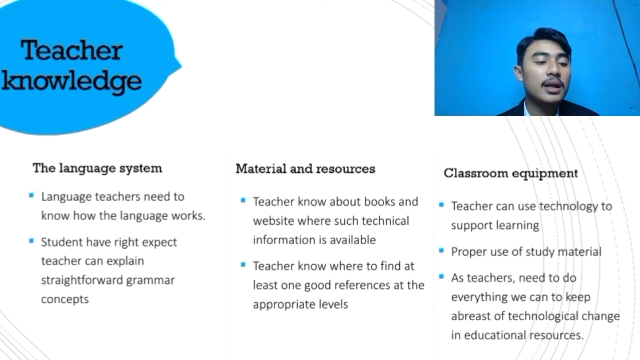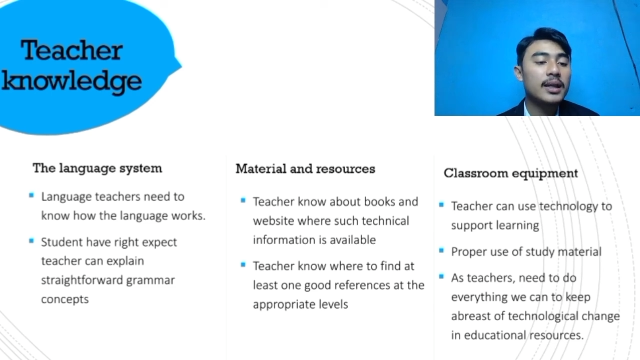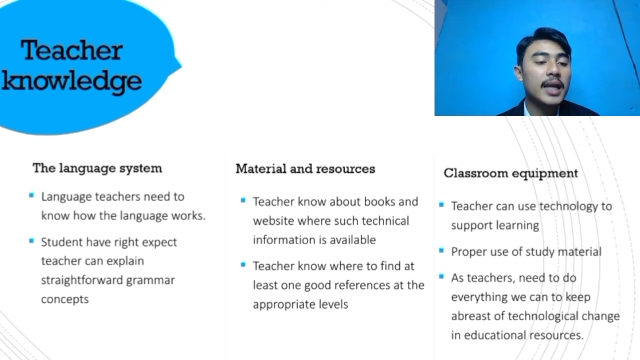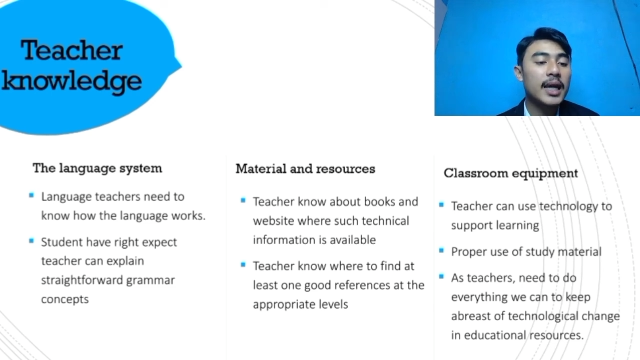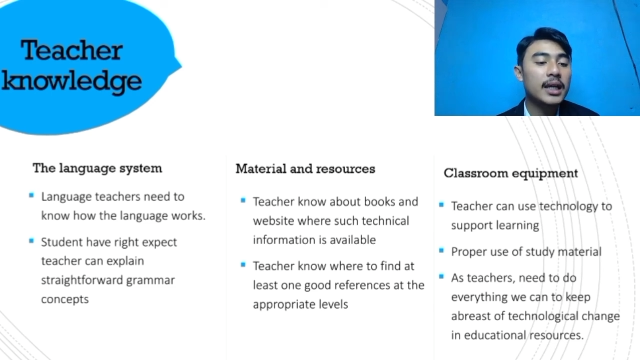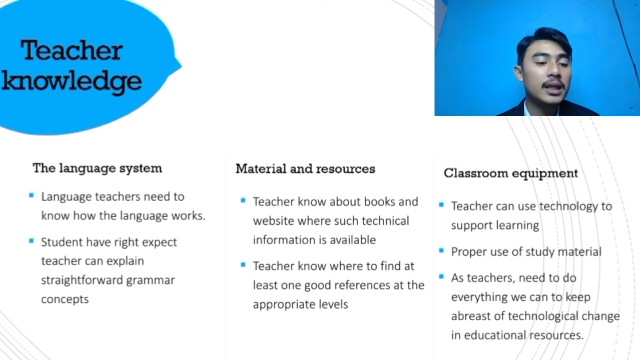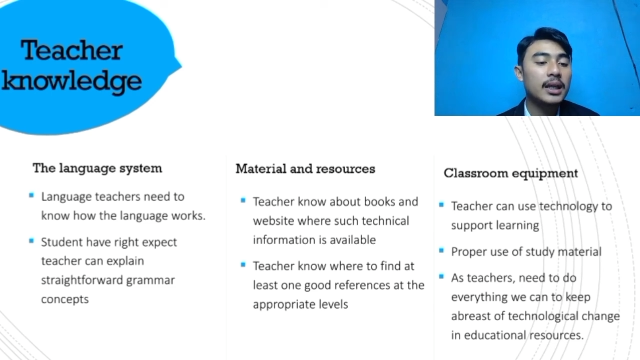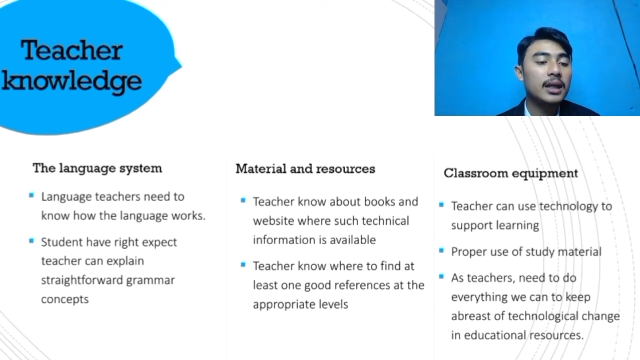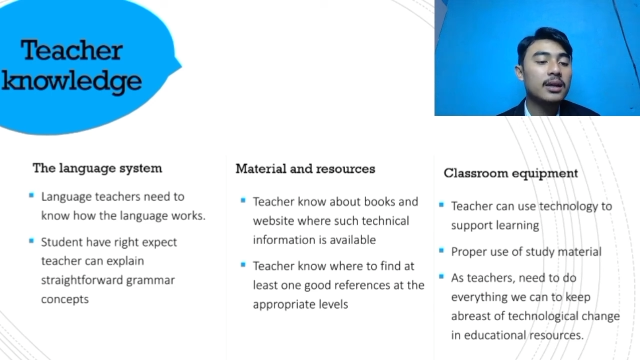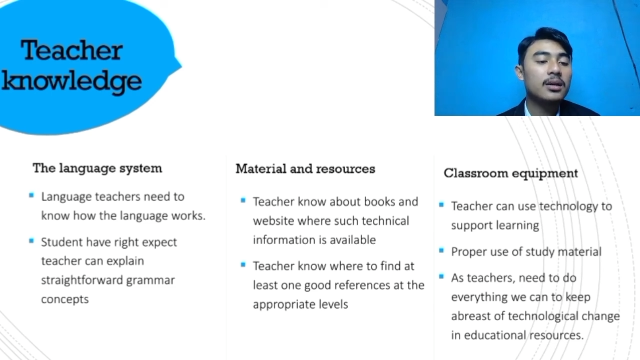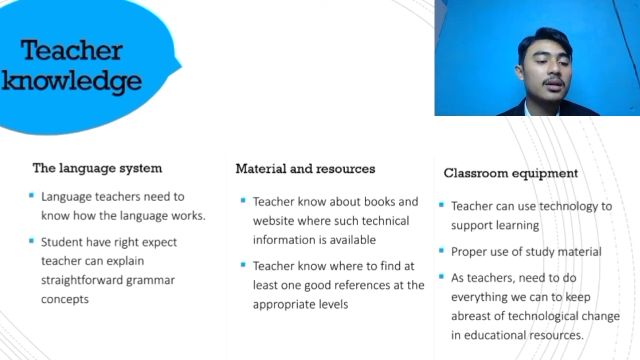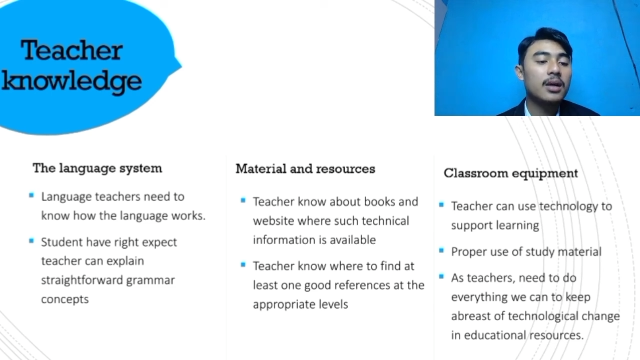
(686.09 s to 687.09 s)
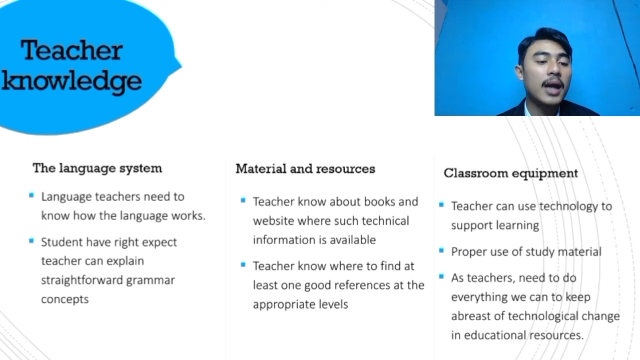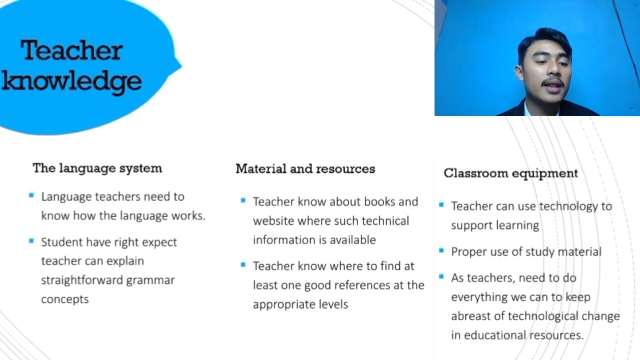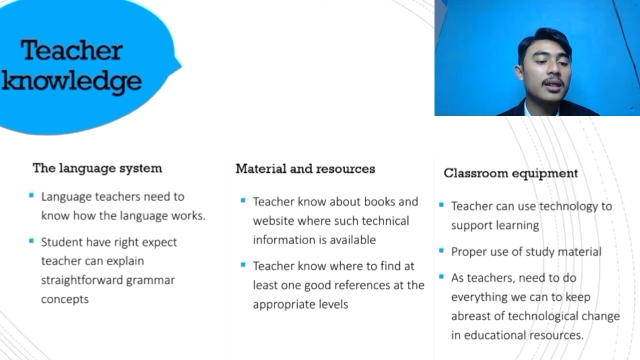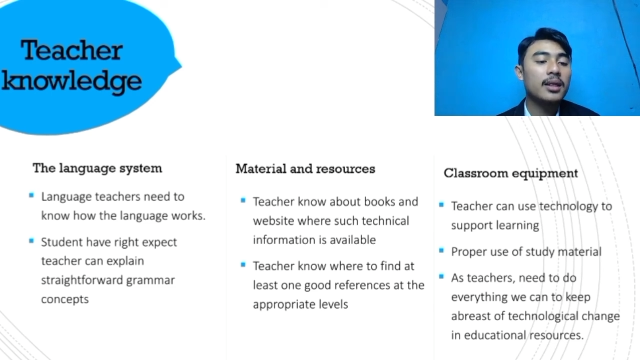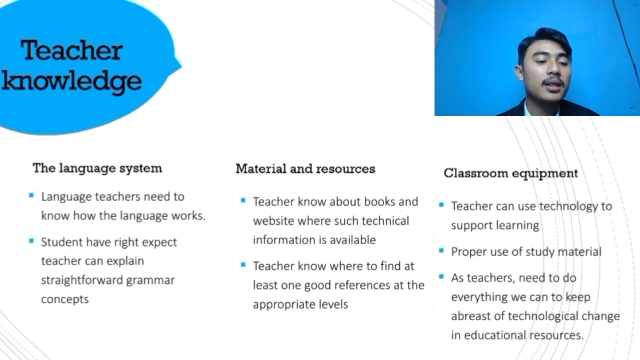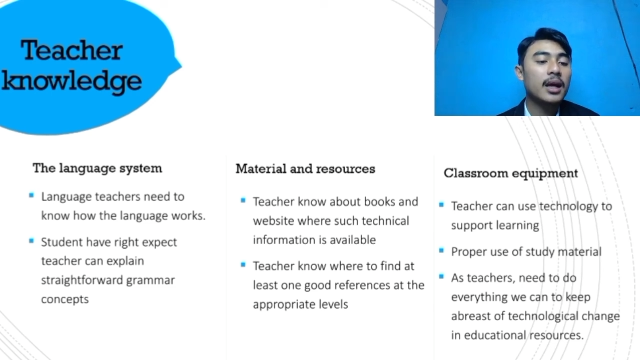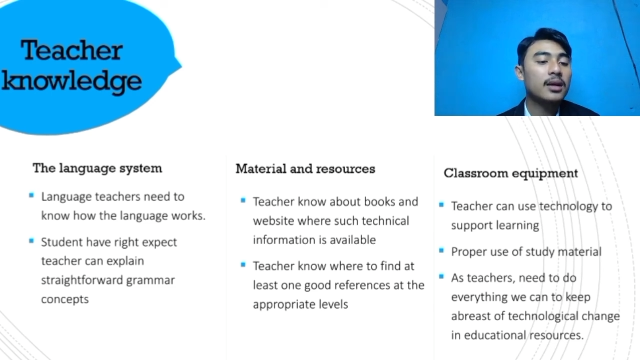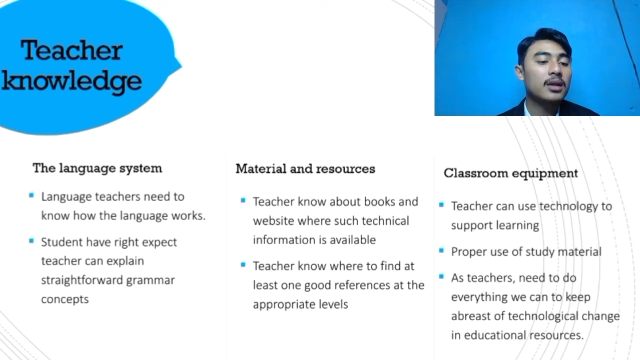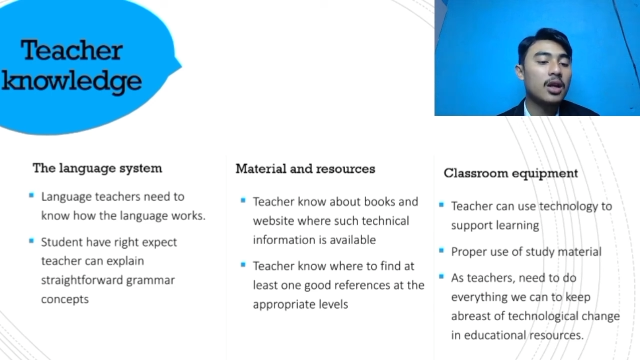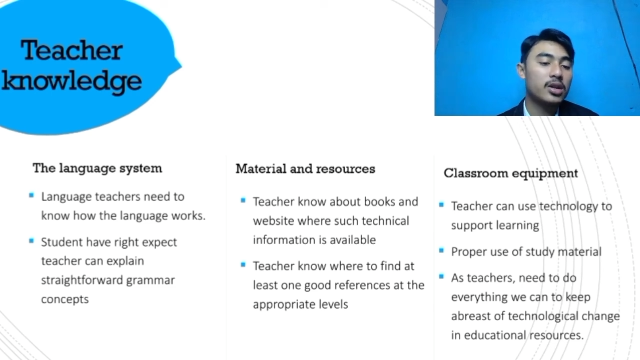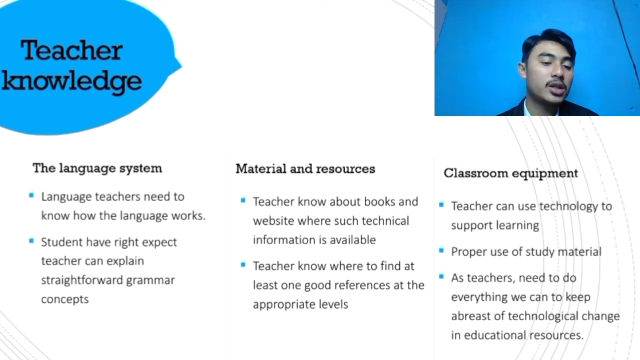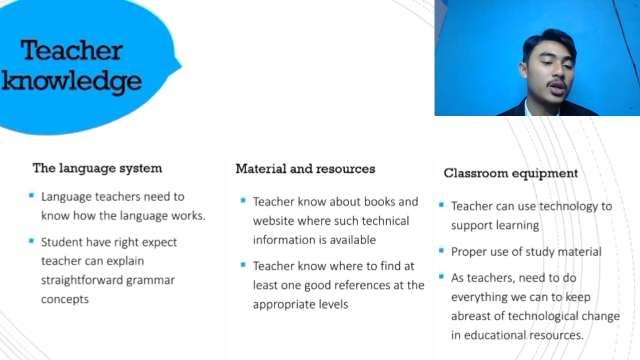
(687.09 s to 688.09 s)
technique and
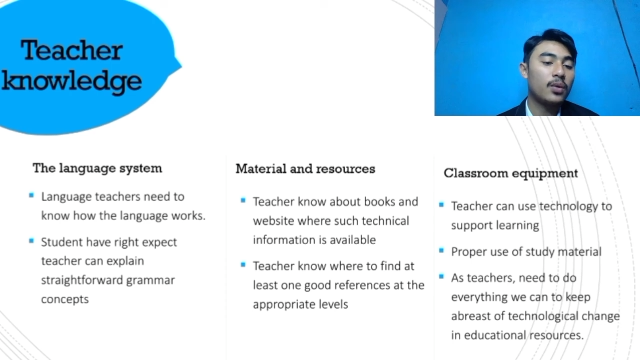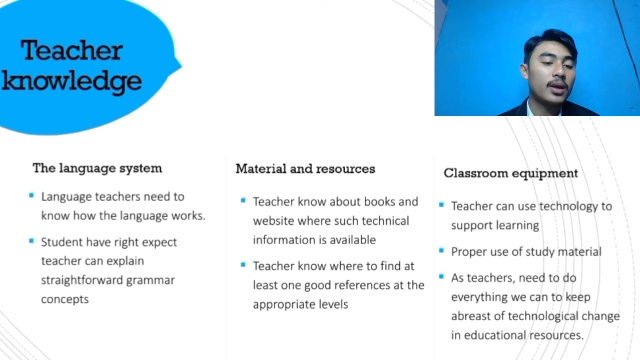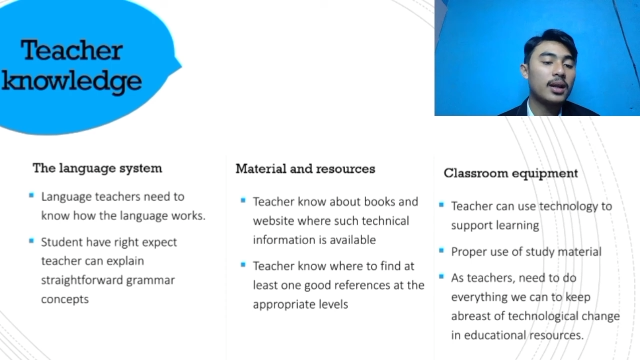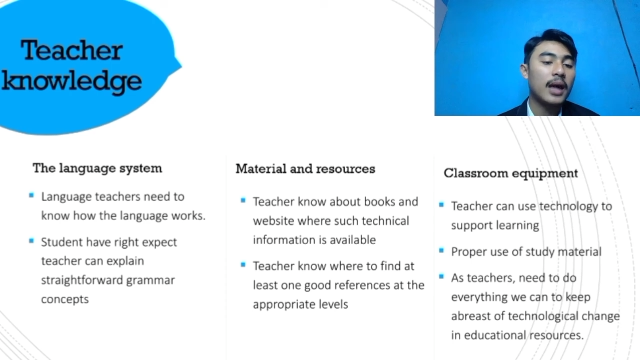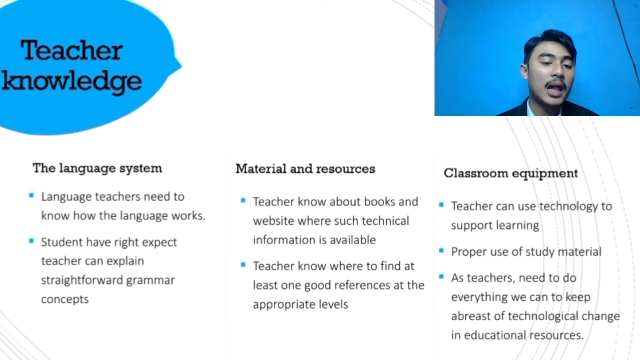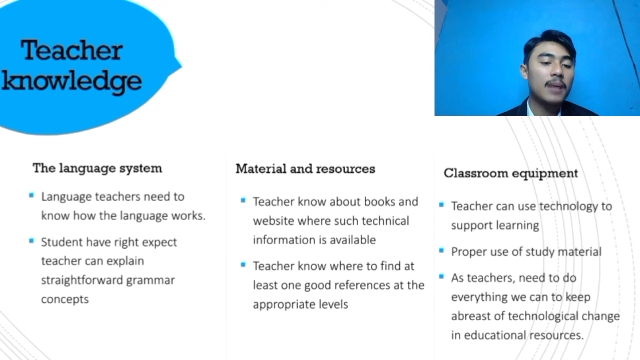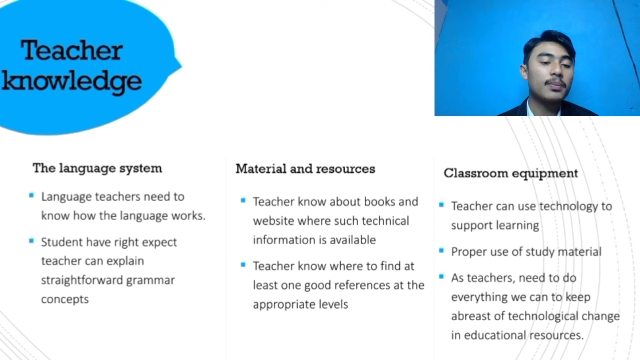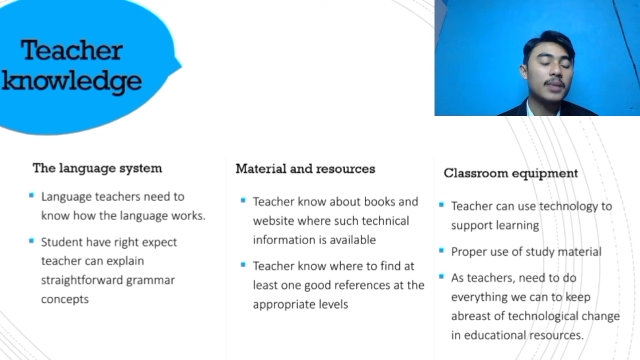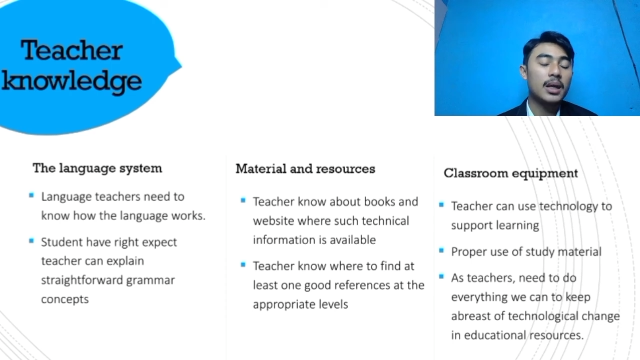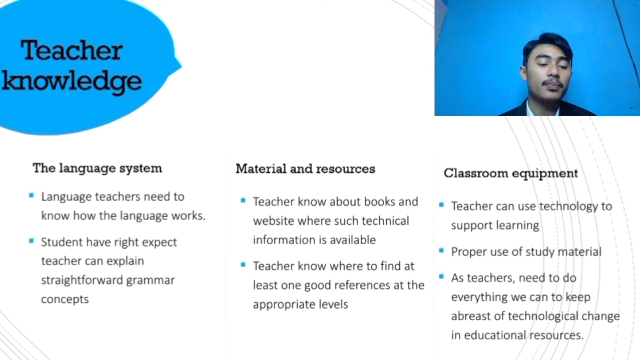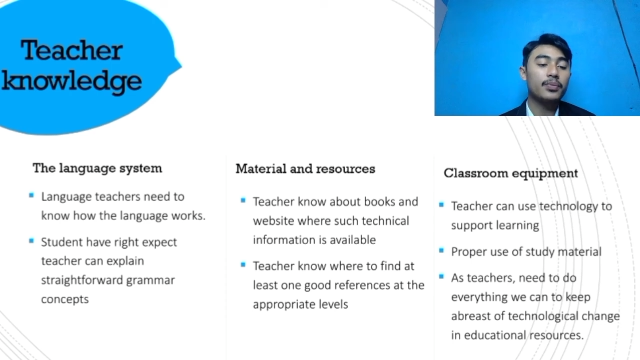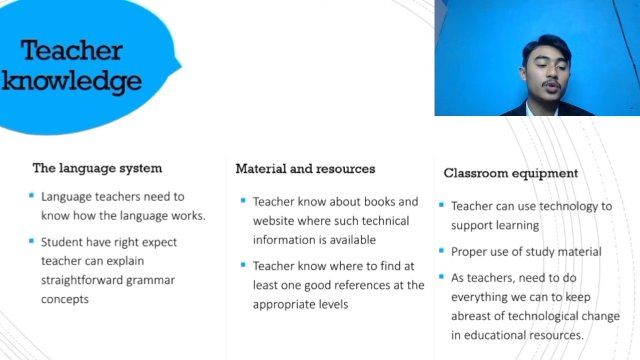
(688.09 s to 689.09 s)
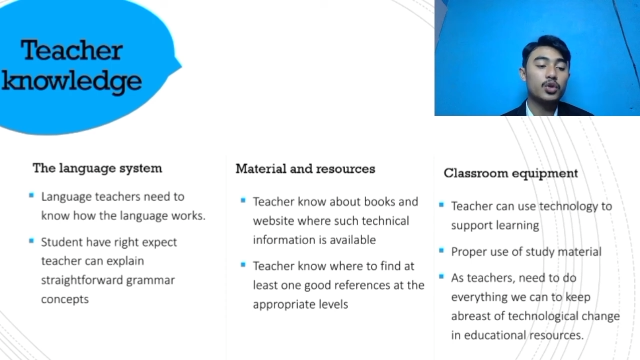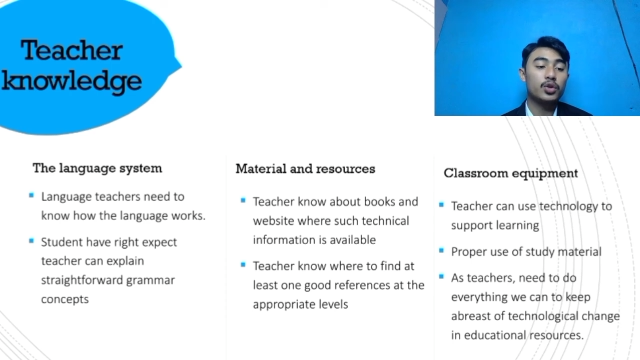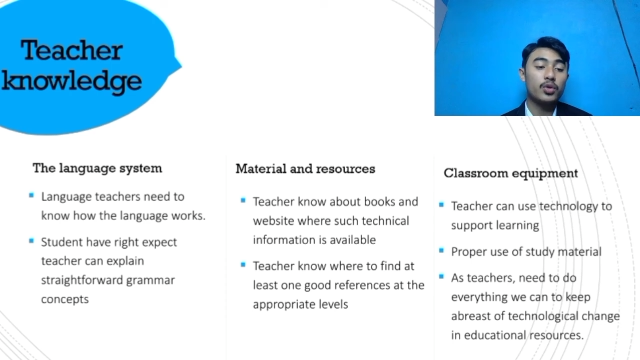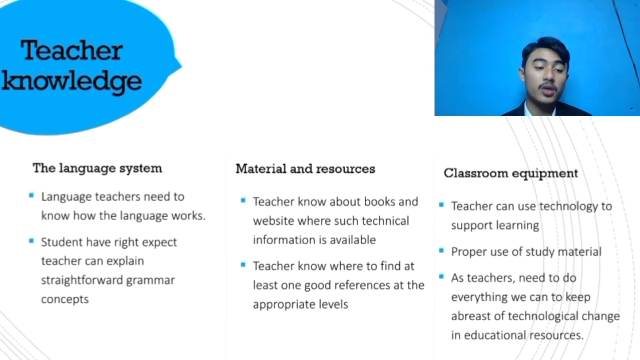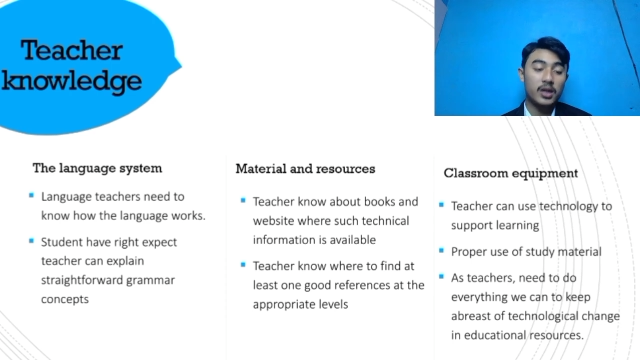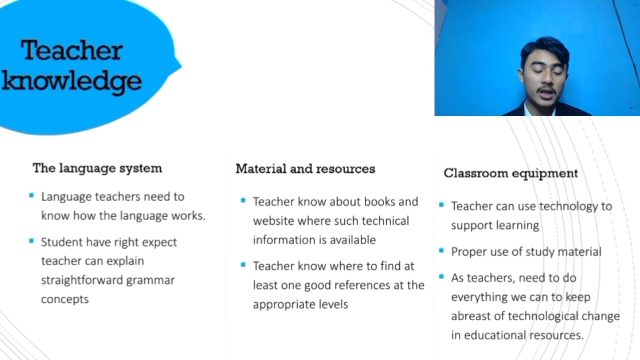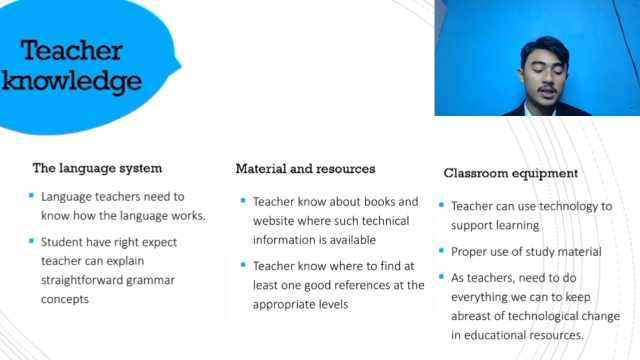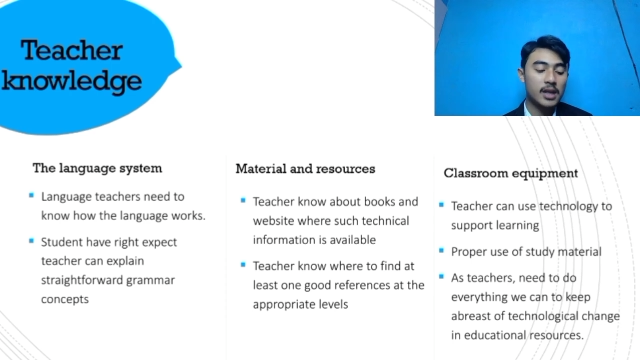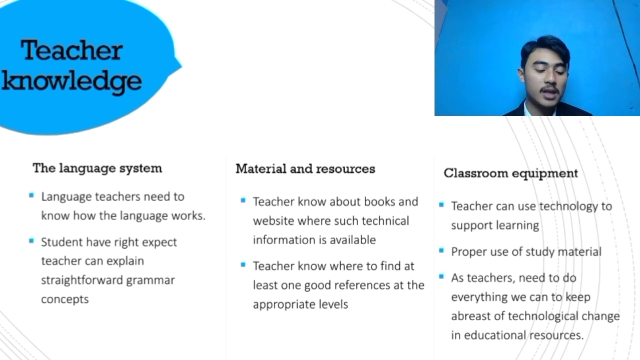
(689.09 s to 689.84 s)
technology will help them to do this.